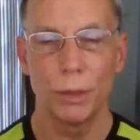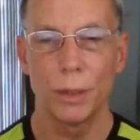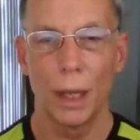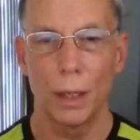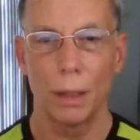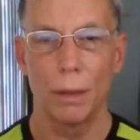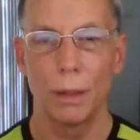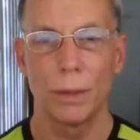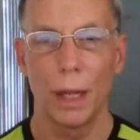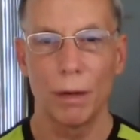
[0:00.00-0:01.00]
It's not a
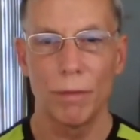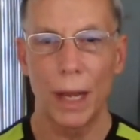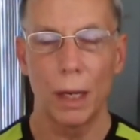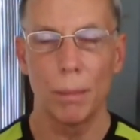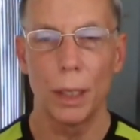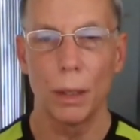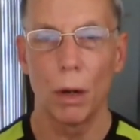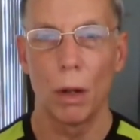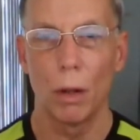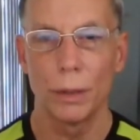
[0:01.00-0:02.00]
it's not a vitamin at
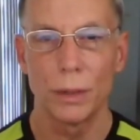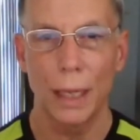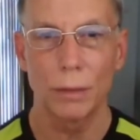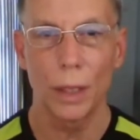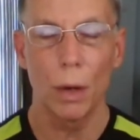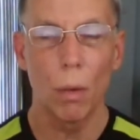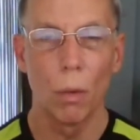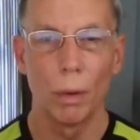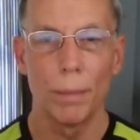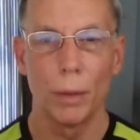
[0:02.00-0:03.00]
all. It's actually a
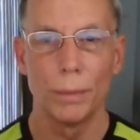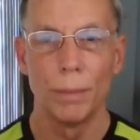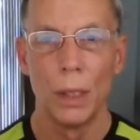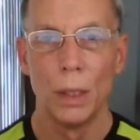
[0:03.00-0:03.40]
hormone.